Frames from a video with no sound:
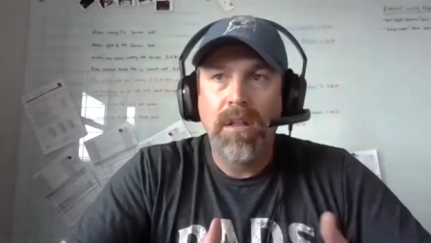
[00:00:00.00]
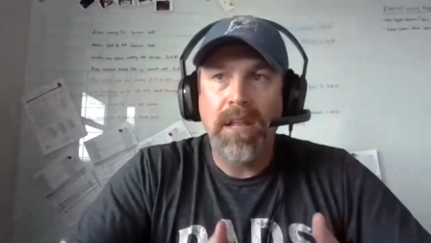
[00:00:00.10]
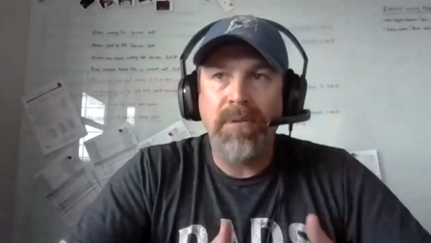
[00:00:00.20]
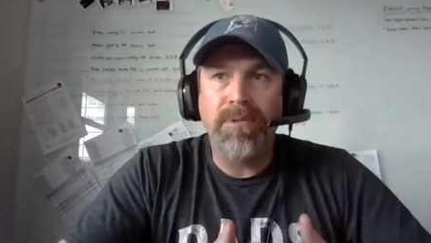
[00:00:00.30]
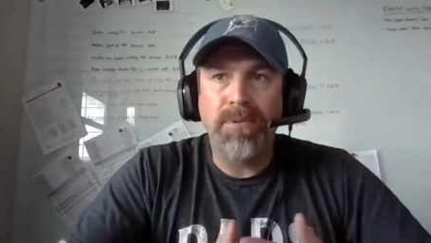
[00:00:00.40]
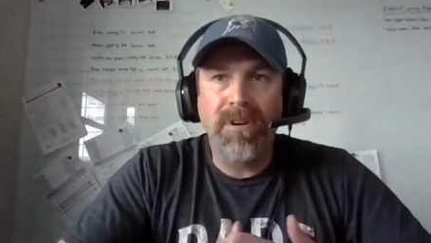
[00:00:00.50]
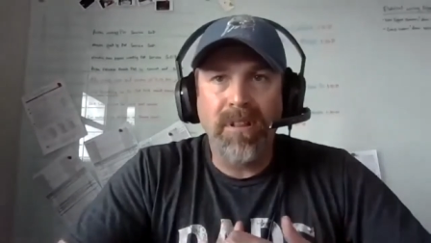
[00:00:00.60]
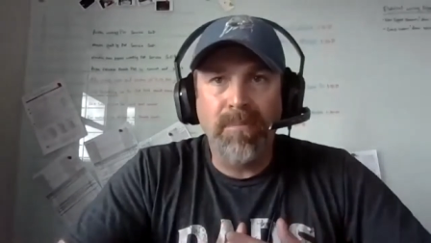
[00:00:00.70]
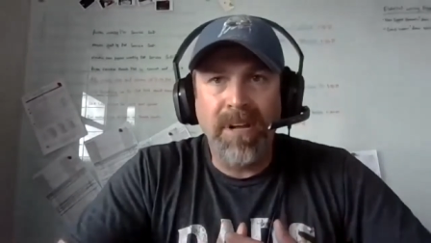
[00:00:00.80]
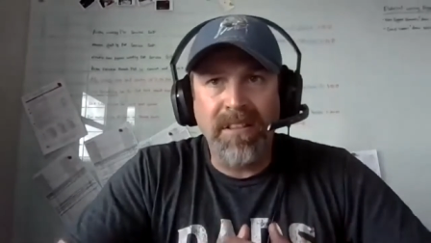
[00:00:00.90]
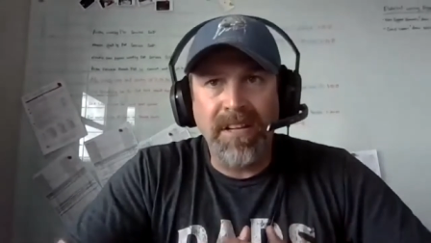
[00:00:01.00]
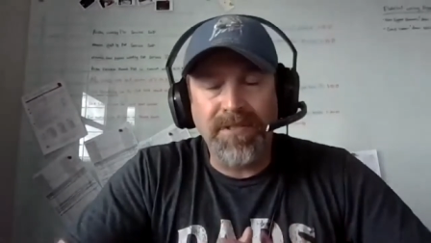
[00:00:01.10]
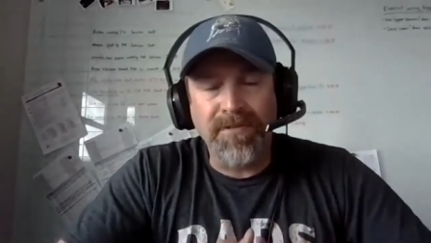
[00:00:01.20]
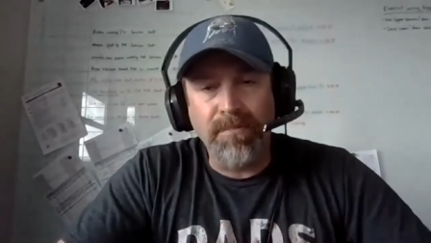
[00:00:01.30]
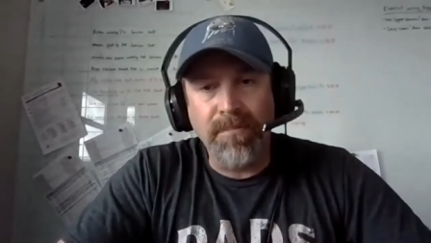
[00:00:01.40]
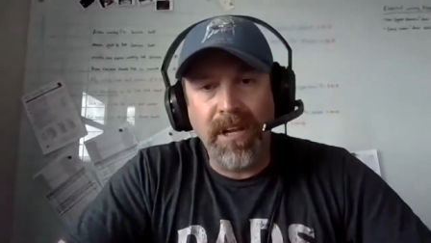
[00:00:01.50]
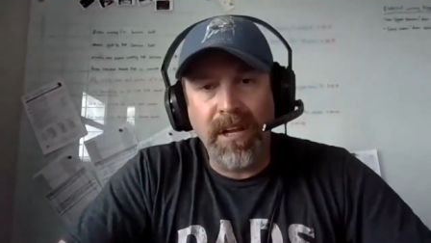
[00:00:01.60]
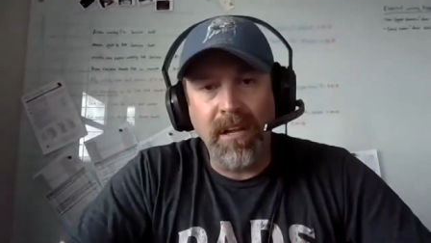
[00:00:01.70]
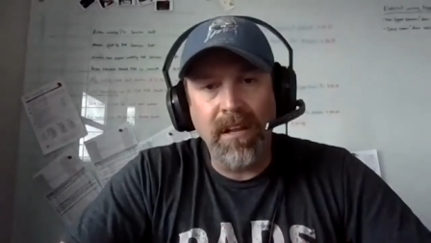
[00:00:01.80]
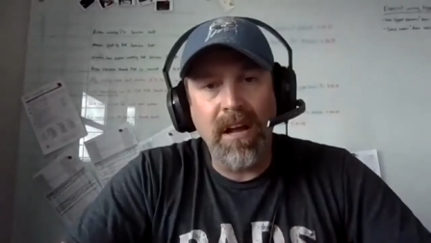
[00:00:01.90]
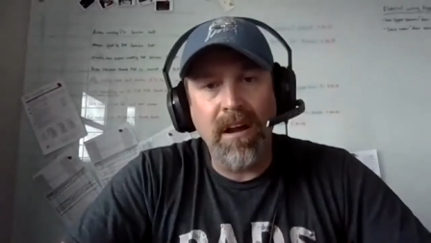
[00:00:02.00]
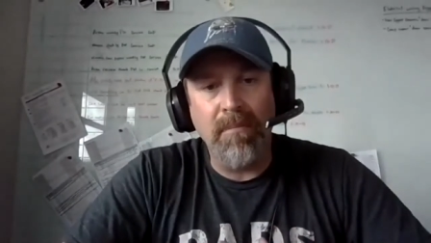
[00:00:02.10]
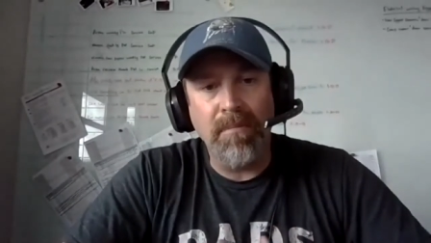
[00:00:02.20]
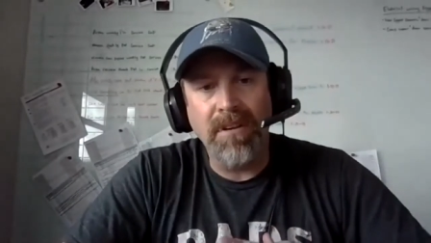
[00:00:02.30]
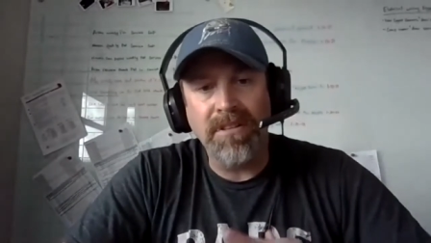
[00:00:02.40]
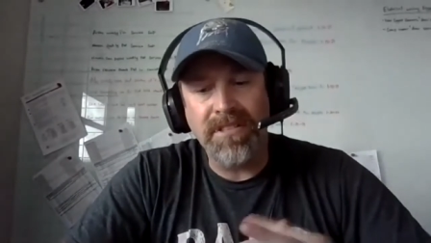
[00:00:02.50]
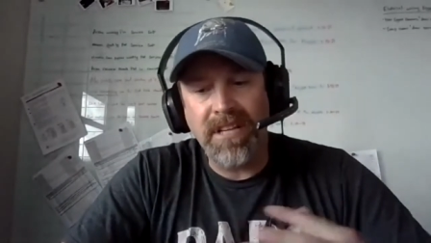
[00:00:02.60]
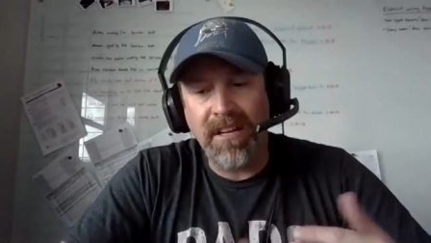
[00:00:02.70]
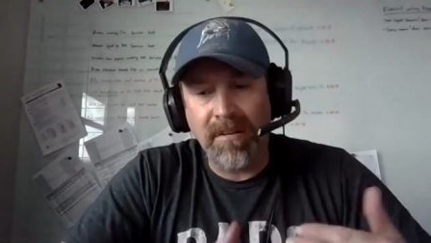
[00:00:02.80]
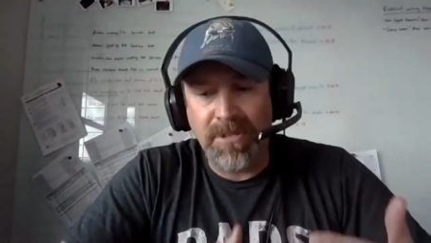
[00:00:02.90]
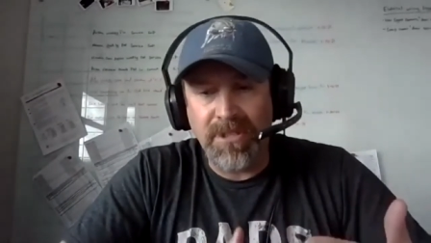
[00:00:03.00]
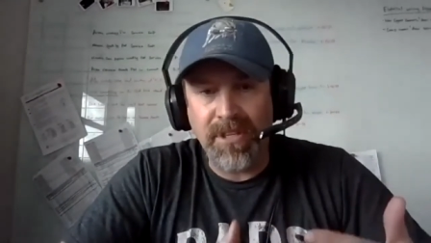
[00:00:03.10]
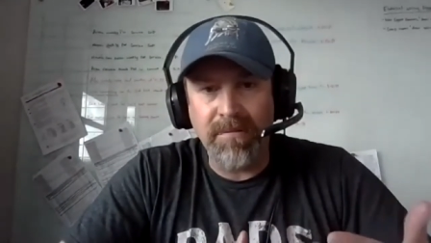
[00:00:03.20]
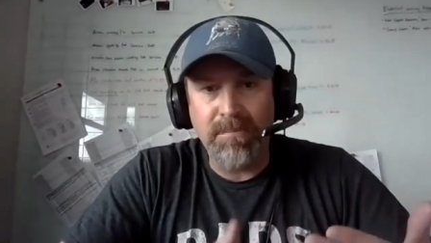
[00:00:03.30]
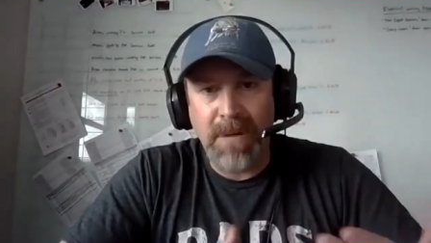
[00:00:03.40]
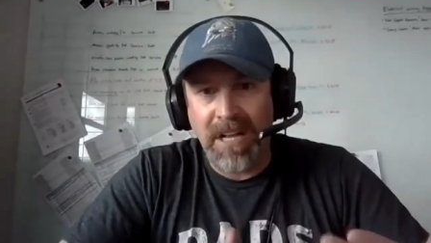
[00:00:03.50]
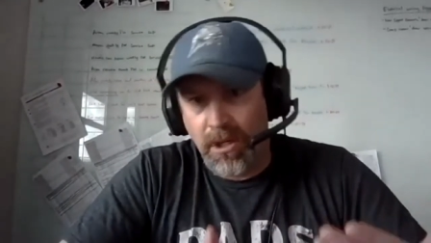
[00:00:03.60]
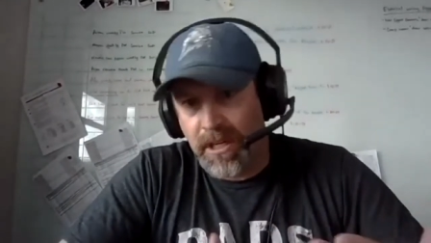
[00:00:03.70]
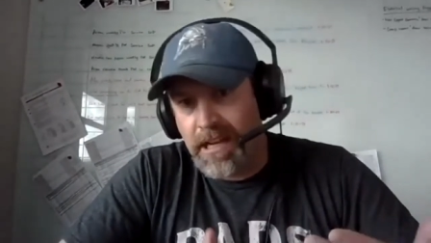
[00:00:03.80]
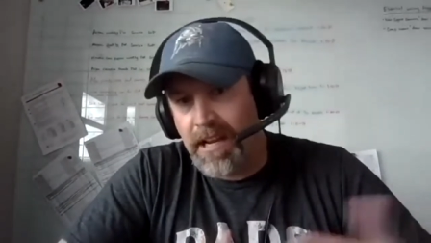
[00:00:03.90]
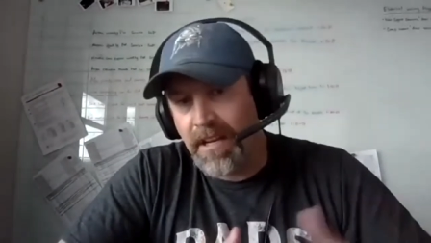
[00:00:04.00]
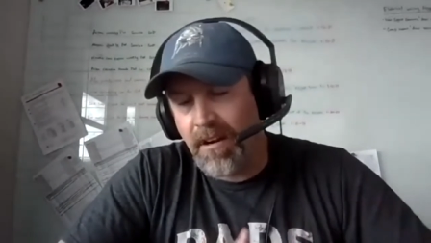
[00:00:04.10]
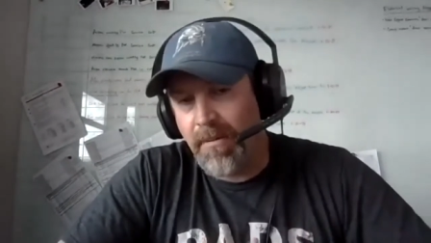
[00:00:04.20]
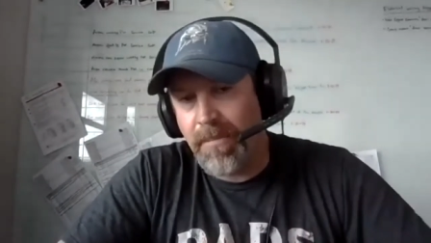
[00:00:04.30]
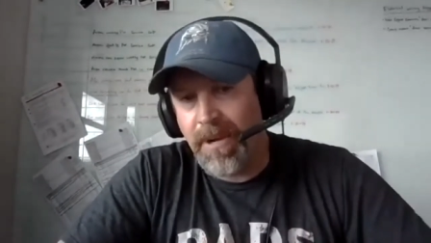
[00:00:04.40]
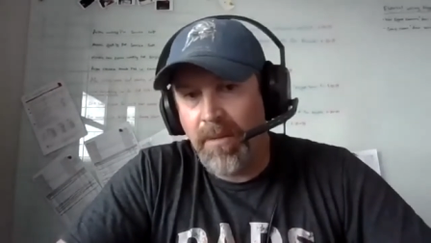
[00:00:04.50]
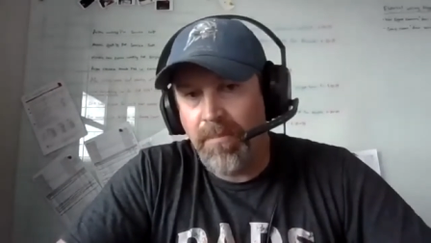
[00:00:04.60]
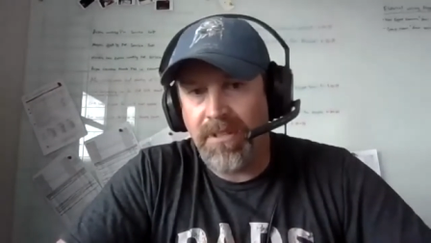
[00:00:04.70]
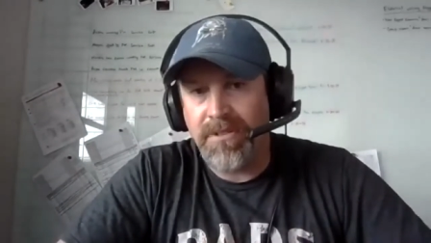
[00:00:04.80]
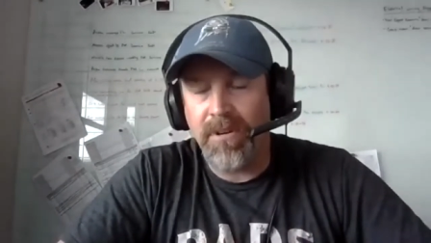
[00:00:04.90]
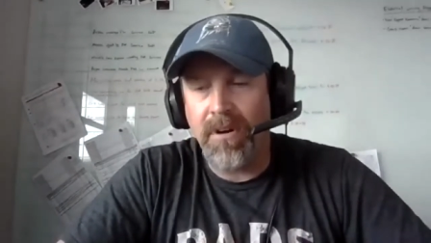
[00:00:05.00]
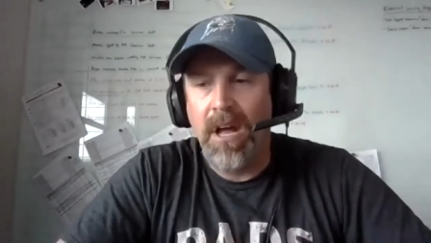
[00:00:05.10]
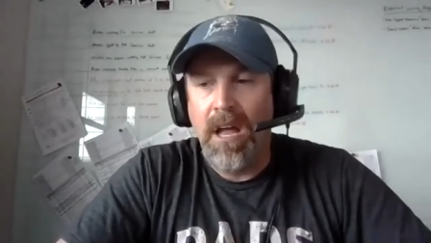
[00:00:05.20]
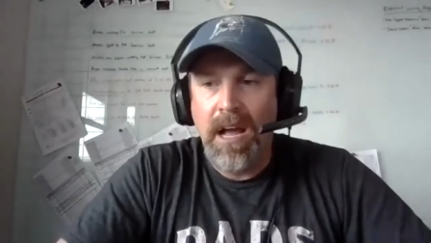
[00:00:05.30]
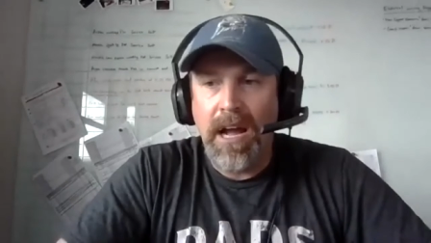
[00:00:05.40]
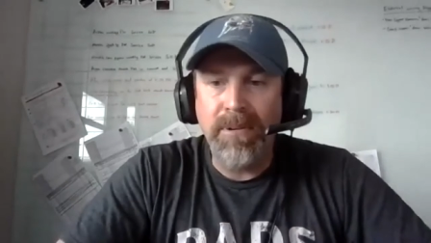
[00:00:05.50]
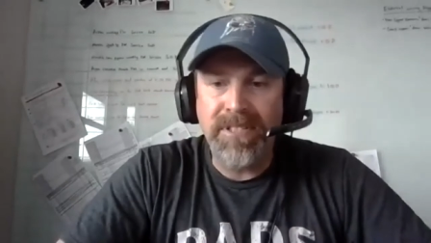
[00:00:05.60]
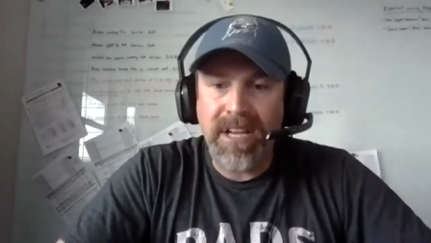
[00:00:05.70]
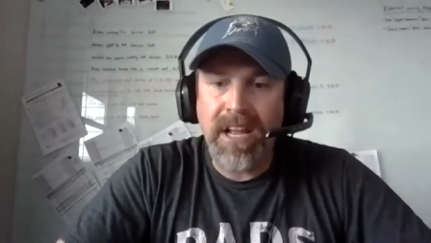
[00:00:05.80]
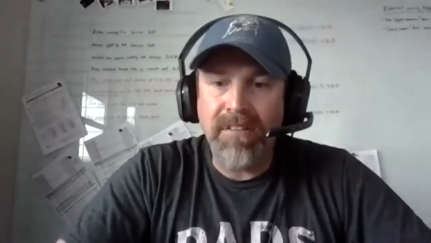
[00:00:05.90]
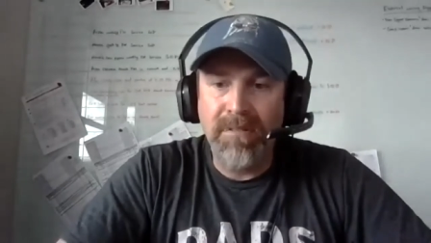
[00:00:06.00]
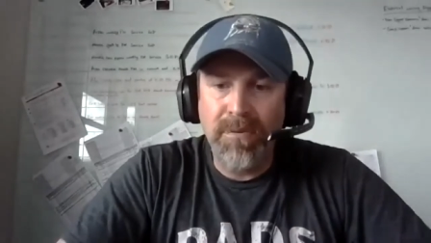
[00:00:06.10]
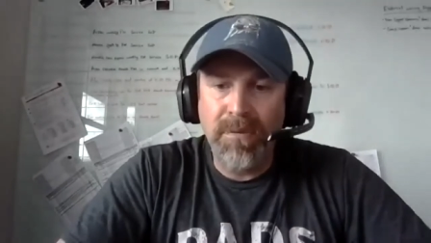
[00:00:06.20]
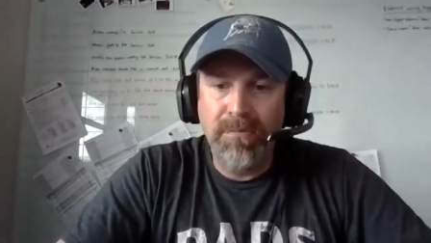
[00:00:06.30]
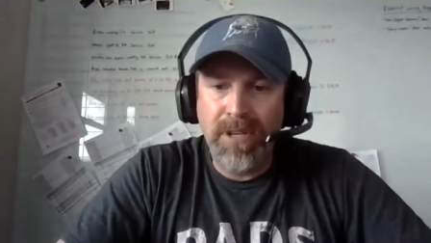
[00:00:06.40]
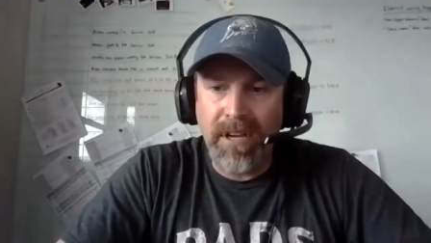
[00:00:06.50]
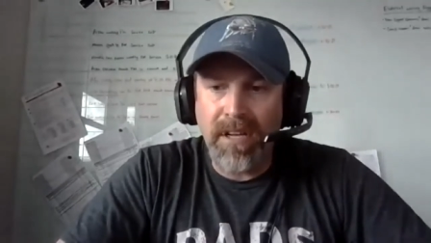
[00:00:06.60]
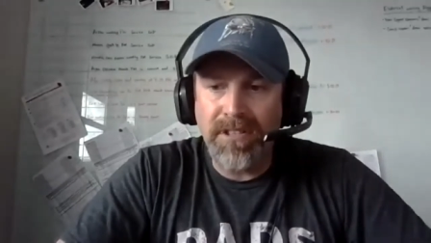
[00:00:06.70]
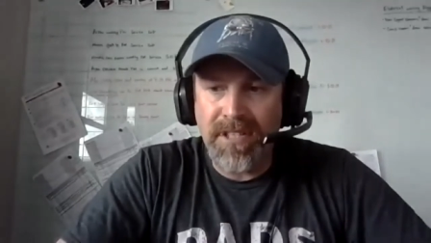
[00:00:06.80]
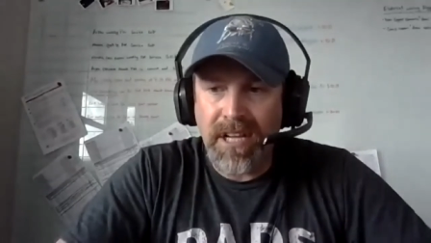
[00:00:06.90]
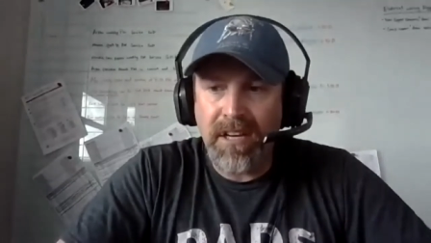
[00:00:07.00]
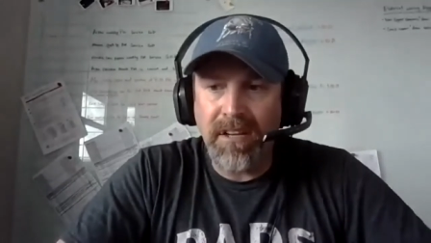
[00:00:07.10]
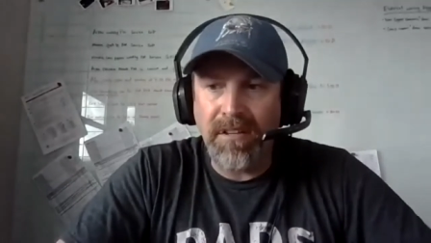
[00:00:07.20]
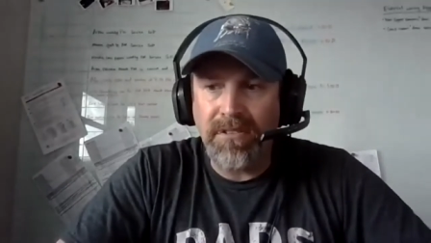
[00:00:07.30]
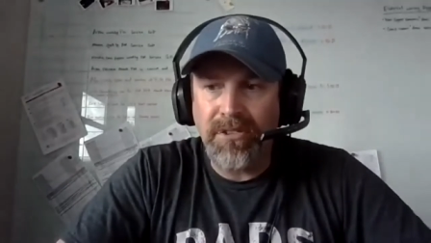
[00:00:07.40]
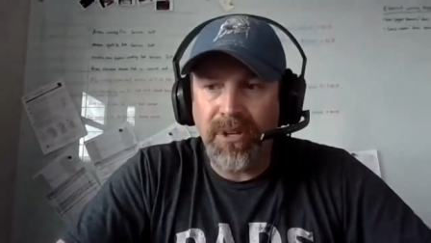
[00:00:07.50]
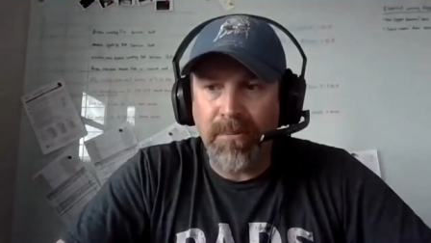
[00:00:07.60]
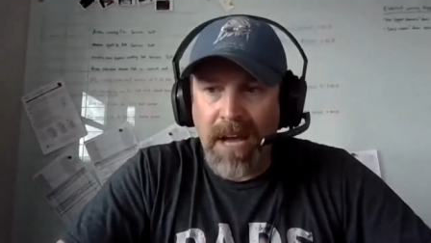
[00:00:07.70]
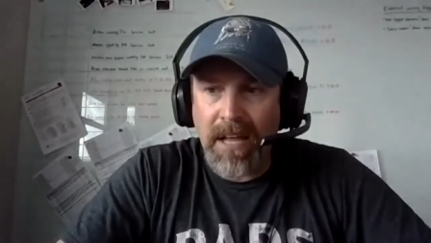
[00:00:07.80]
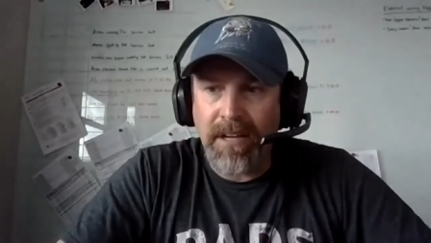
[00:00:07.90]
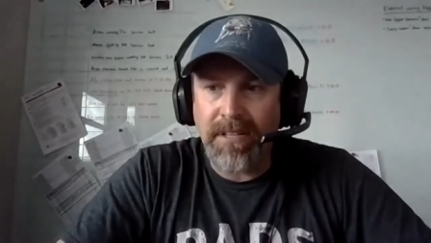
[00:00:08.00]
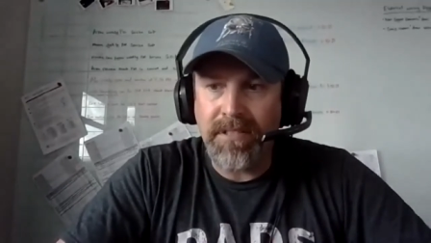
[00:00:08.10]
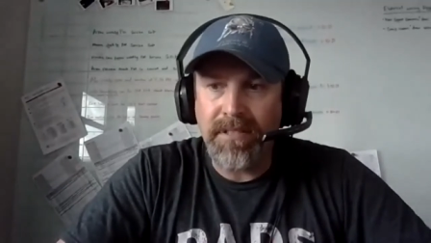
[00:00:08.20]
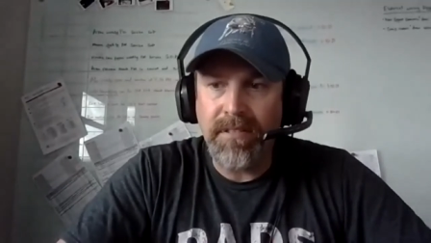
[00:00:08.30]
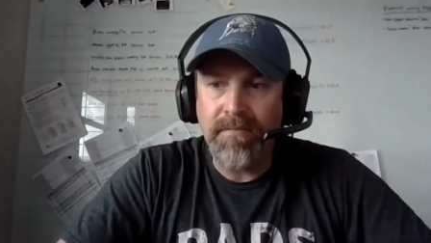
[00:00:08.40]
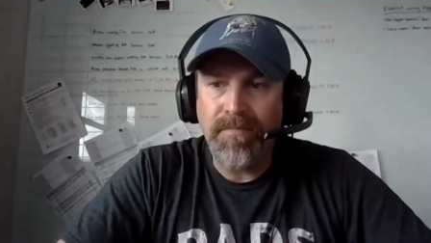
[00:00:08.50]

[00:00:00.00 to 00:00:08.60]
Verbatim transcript: that was one of the big things for me um, understanding a machine by looking at it on paper so i would say really understanding schematics